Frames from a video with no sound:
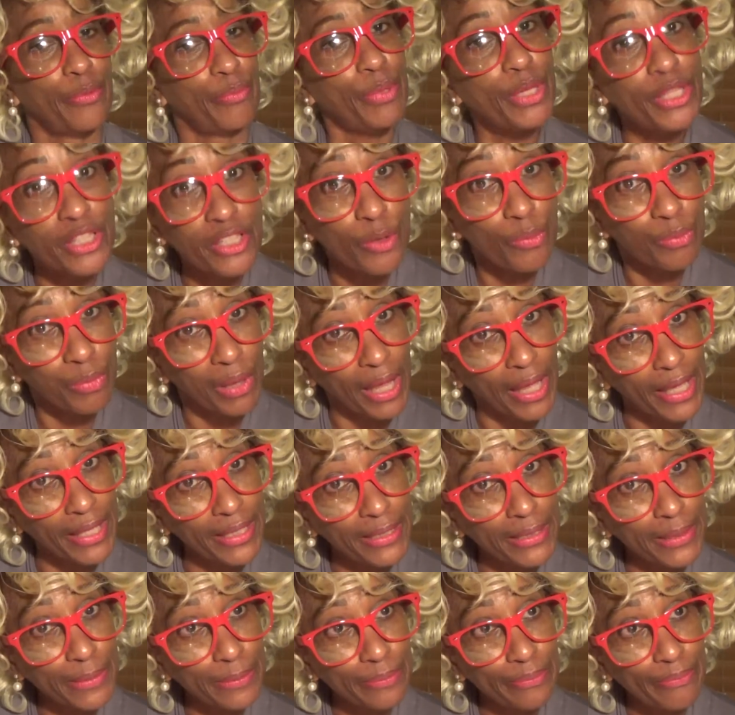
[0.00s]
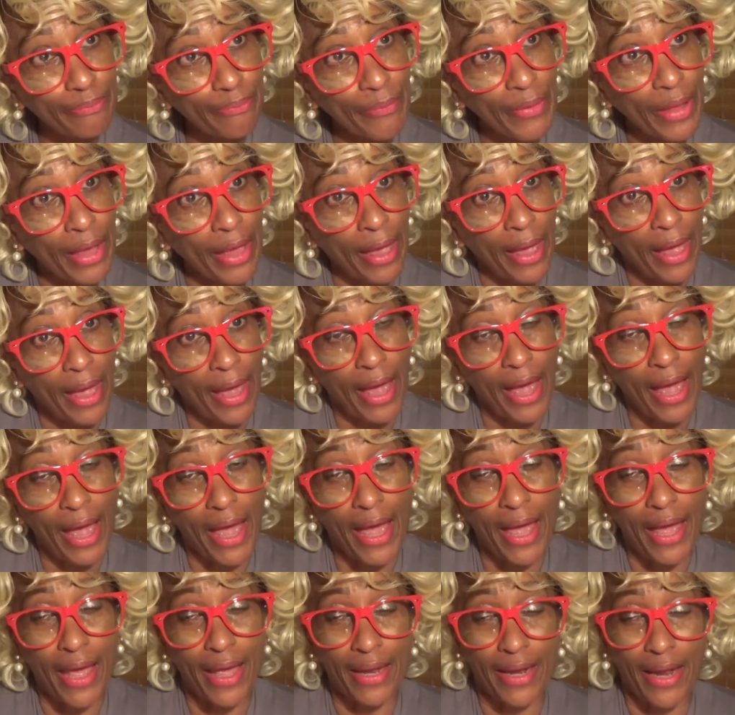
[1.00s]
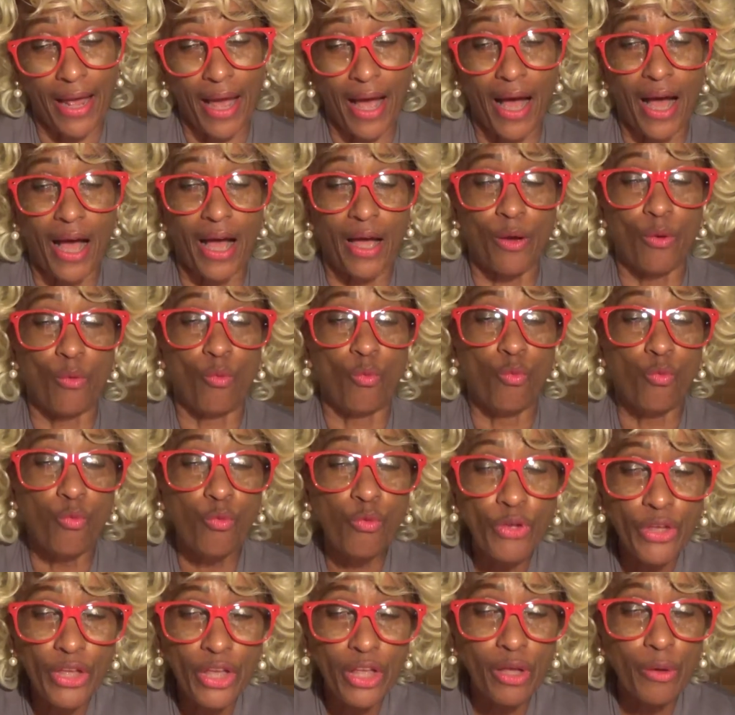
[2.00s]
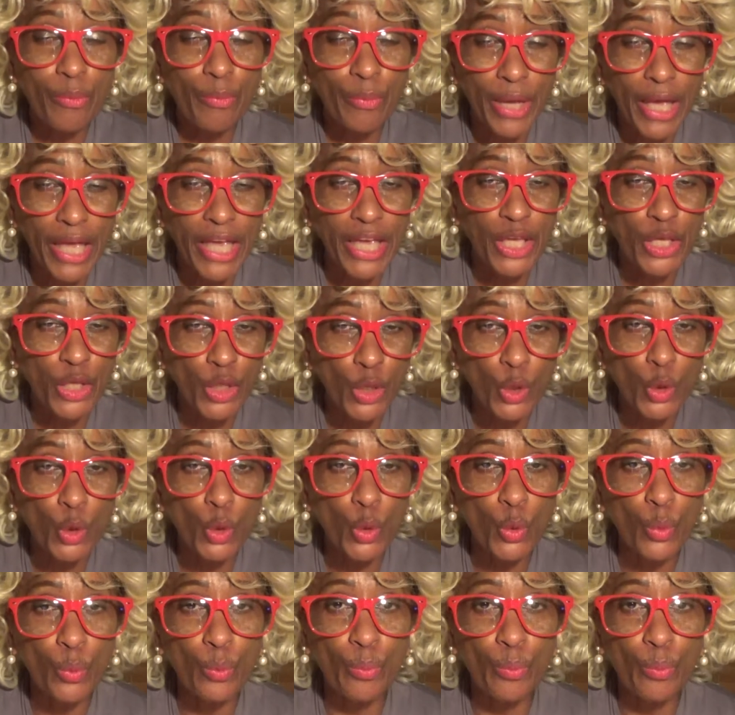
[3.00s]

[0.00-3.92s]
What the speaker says: pizza place, and I will pay you